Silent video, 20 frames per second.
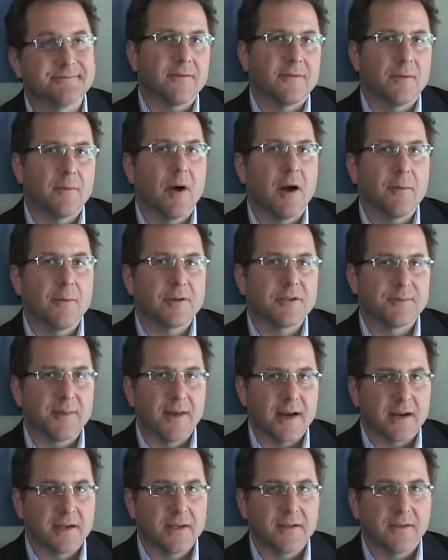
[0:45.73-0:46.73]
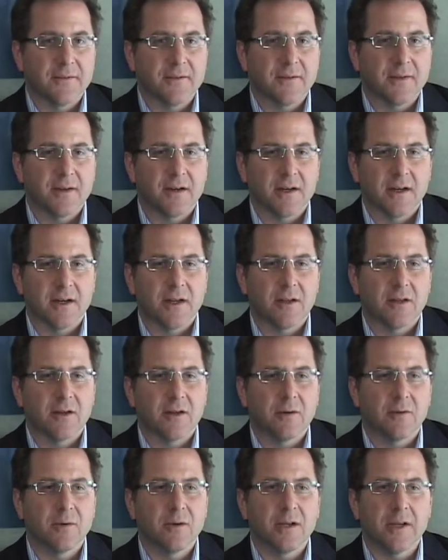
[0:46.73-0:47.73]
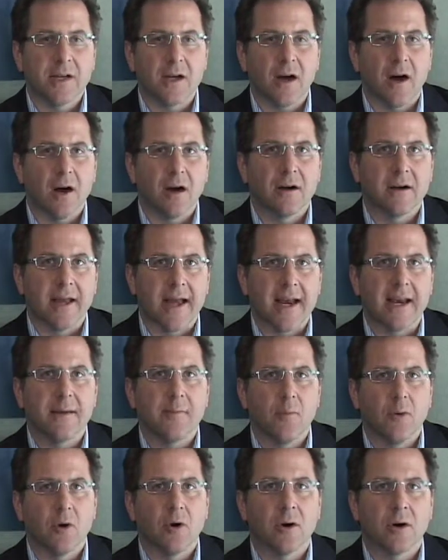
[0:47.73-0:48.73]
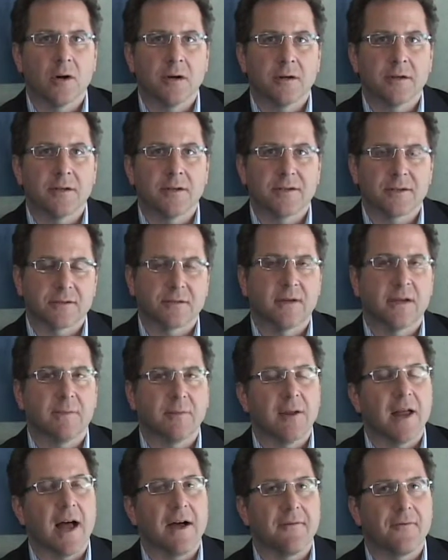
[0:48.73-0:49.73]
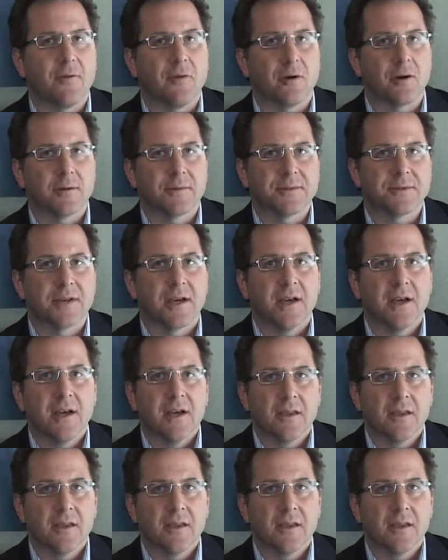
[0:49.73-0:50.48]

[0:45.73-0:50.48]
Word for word: From our perspective, uh, there really aren't any more discrete platforms.